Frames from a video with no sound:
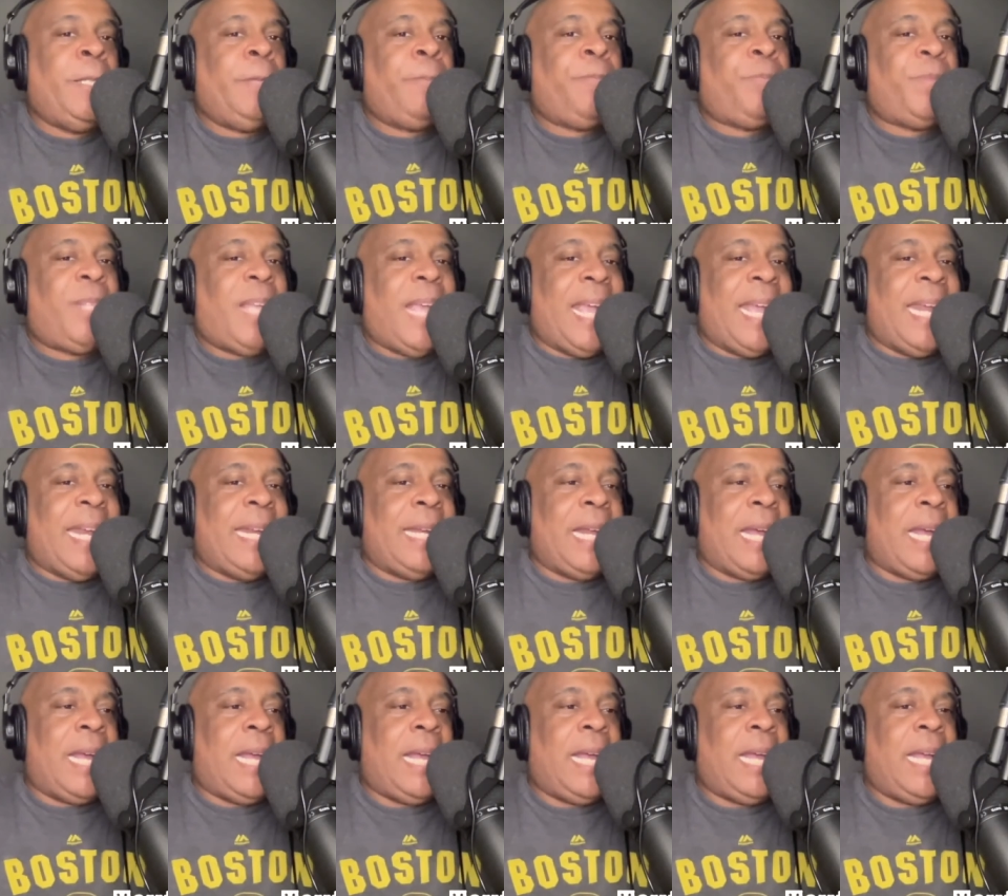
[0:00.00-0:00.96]
And
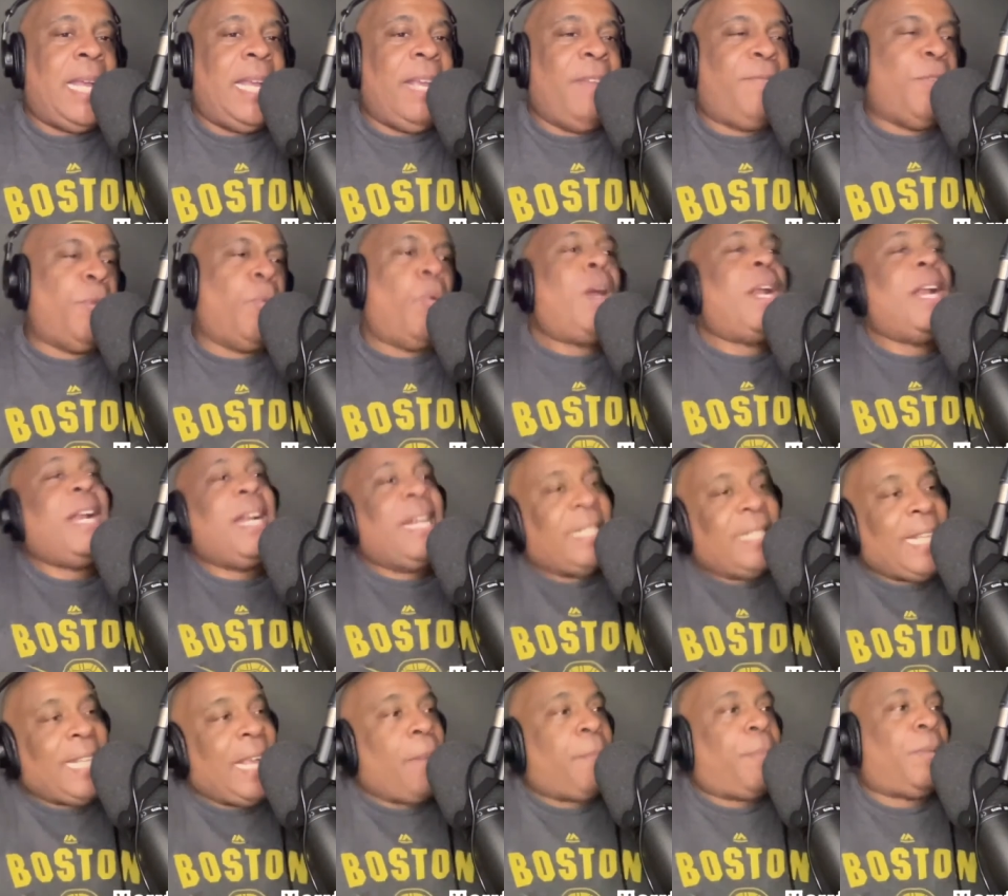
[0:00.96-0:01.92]
if you want an
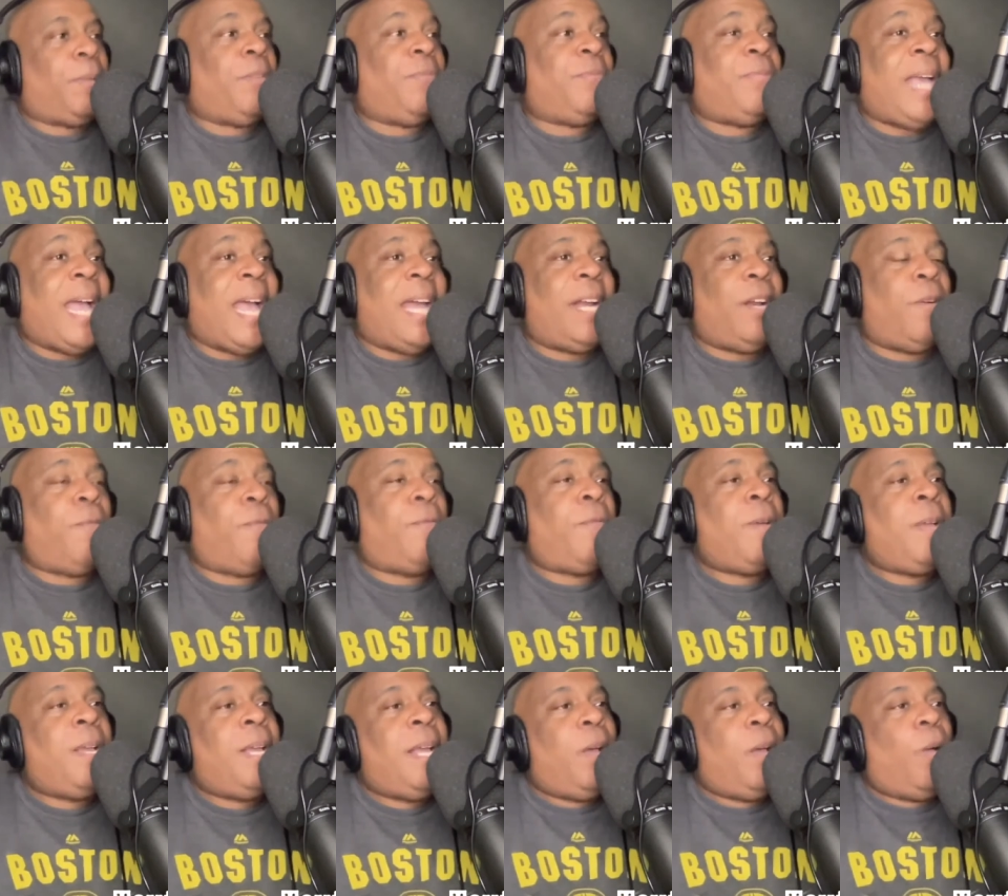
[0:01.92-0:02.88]
example of that, of
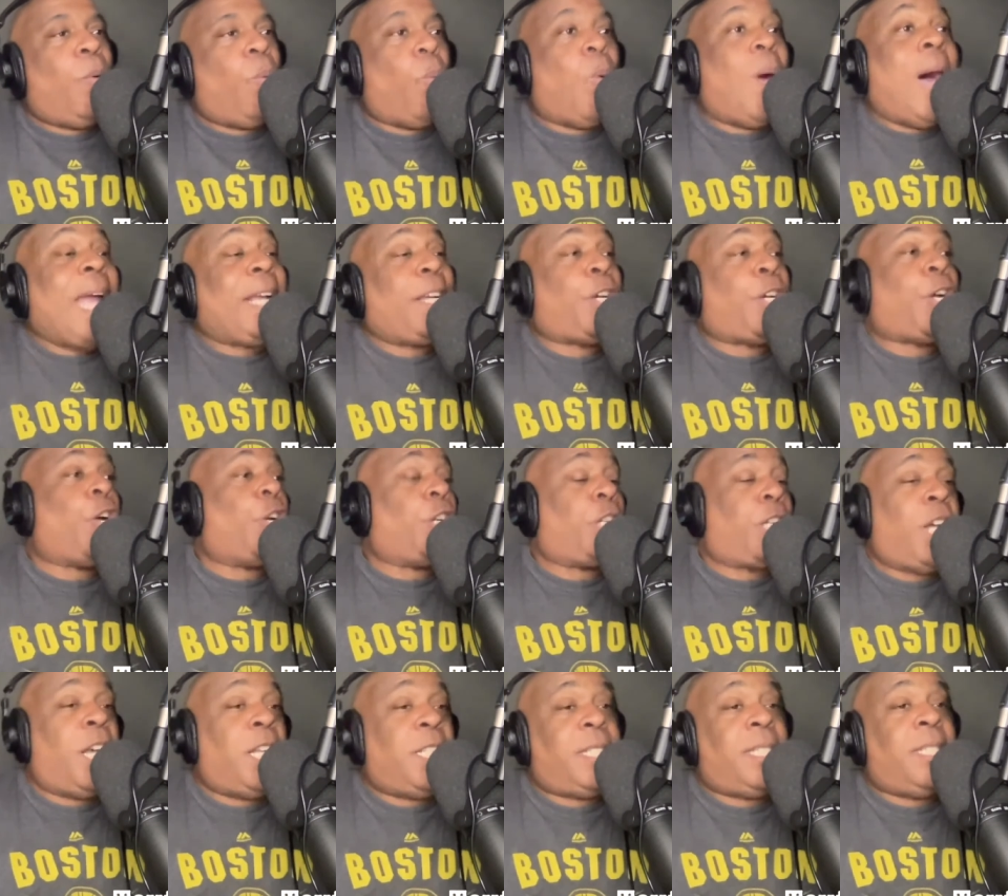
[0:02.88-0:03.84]
why Kirk
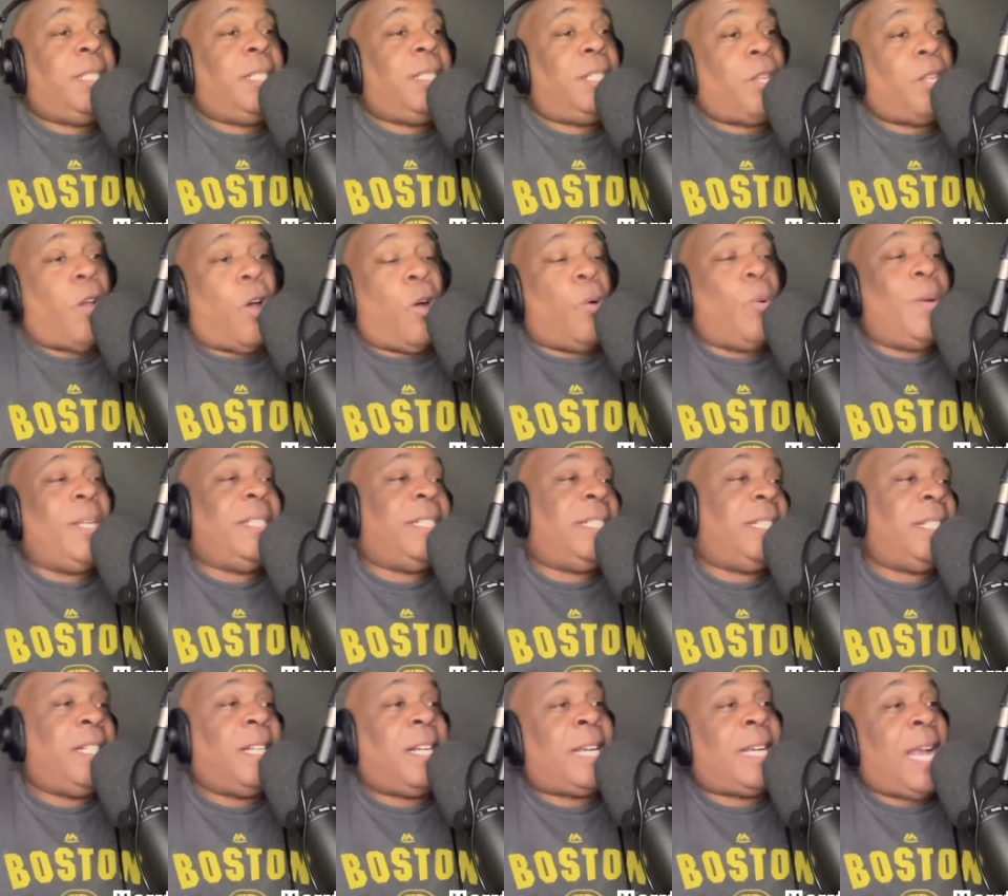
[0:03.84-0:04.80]
Cousins always is
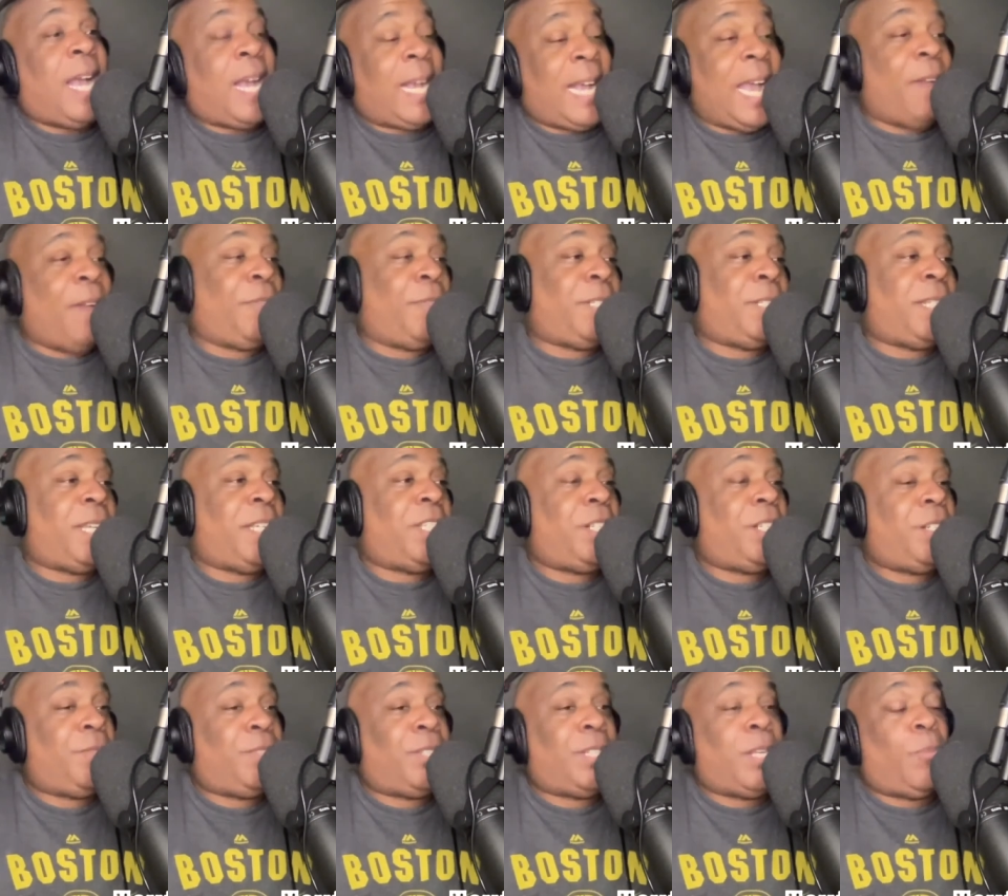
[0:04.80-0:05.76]
in a conversation
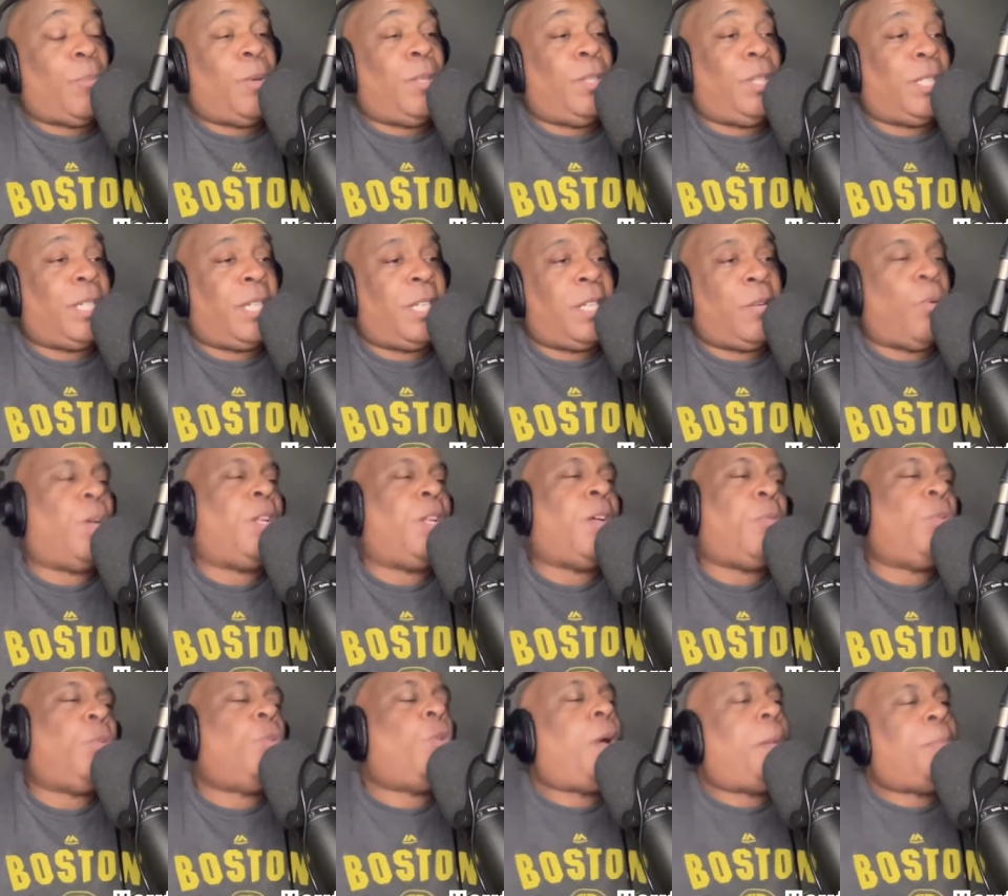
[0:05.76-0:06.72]
of somewhat looking at,
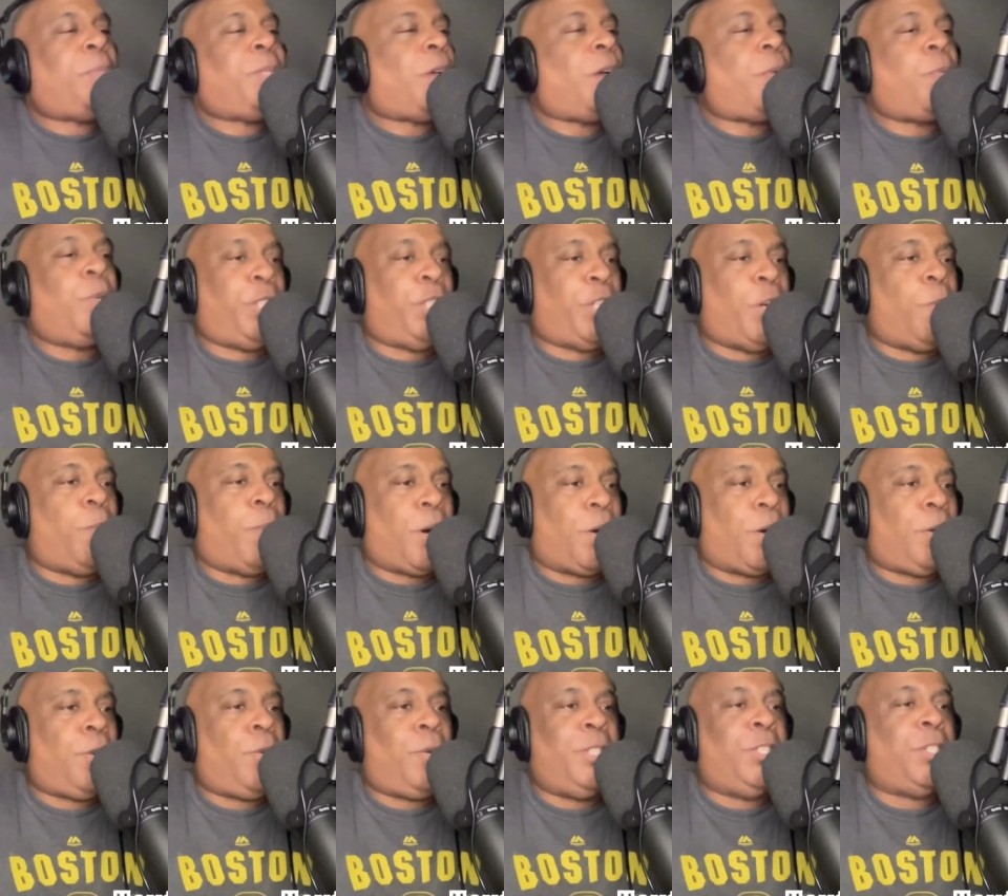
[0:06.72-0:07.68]
with Joe
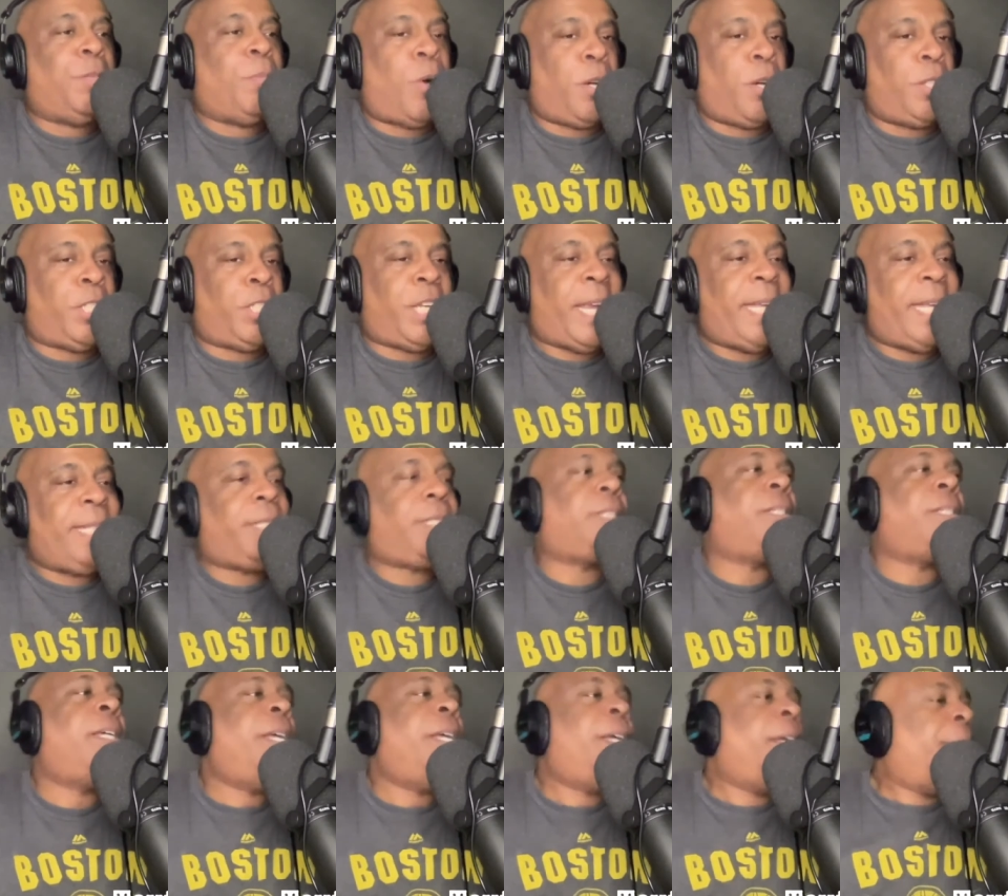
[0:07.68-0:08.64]
Burrow and Jamar Chase,
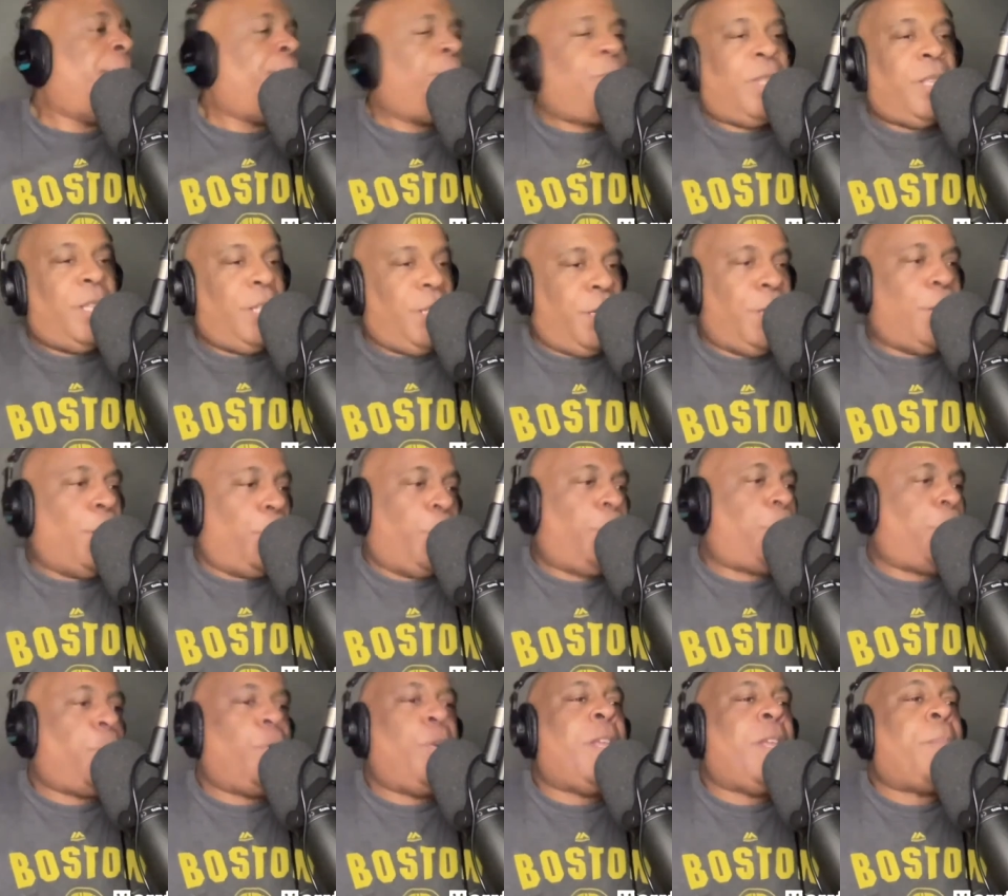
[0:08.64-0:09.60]
the
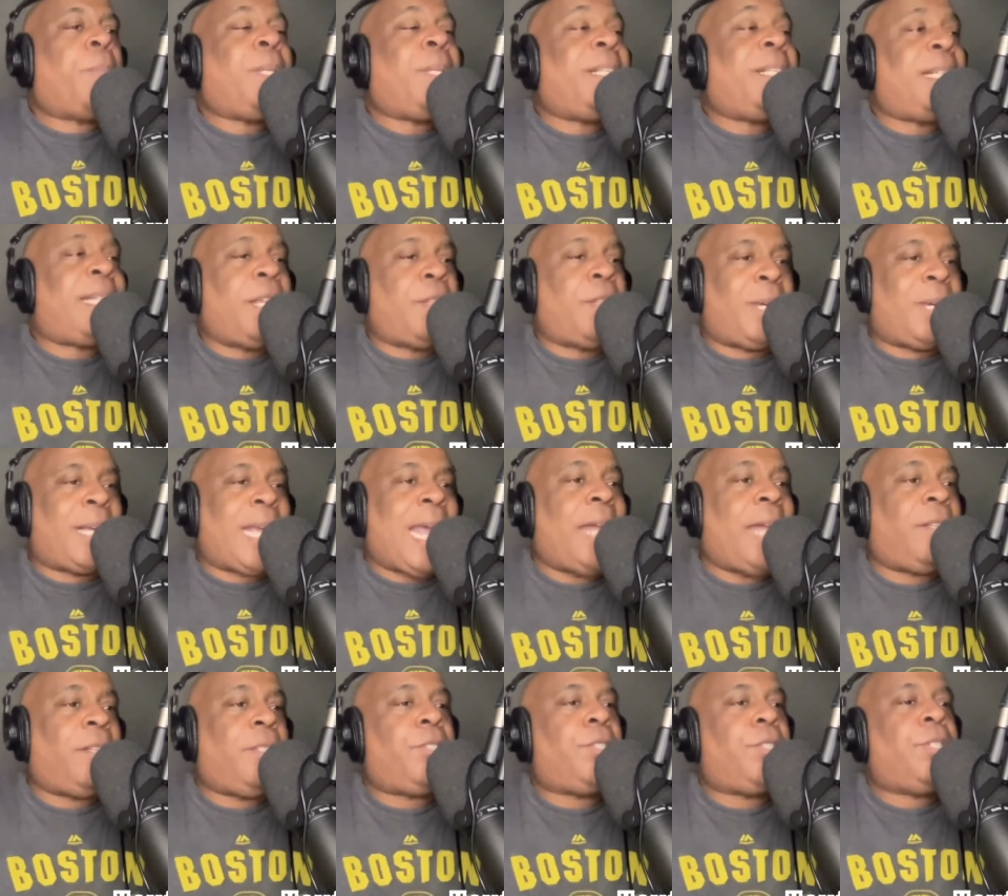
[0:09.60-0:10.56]
two of them play together at
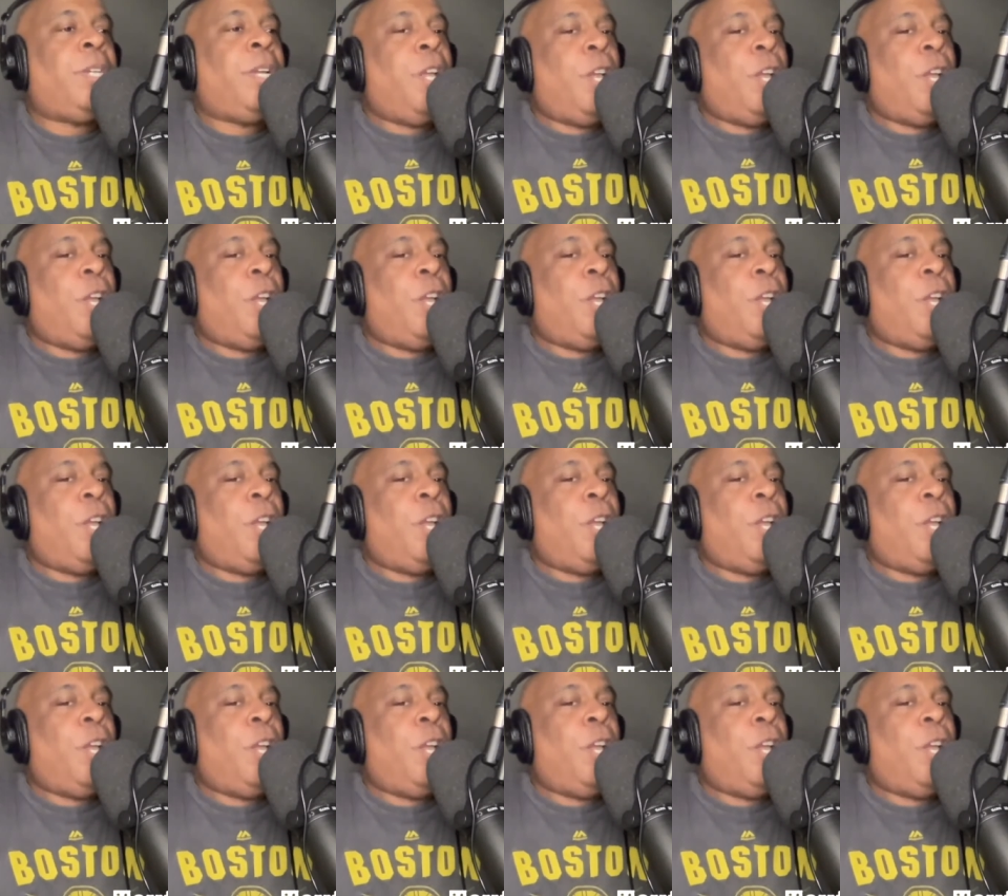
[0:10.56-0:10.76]
college.